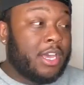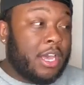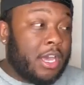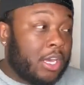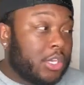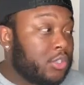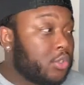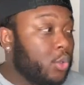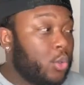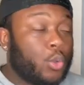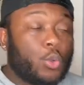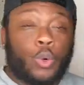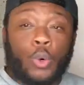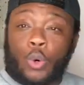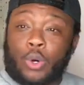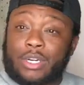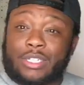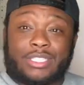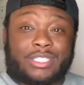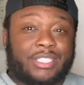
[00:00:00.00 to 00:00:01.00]
So, of
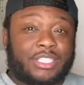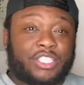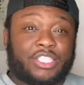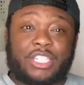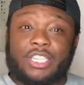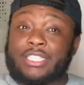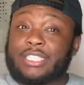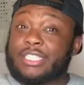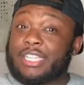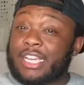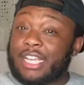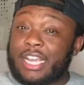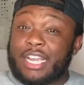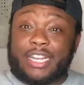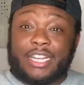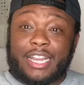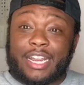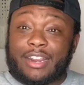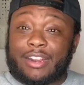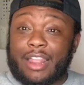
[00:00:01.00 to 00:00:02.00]
course, she's sitting
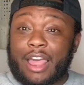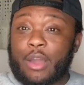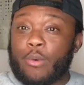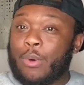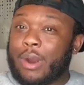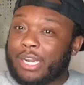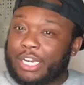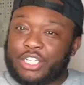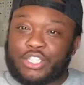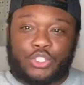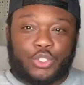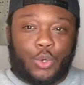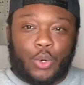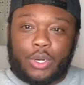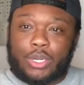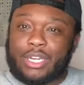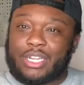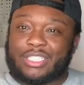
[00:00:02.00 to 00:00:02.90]
there like, why they showing it?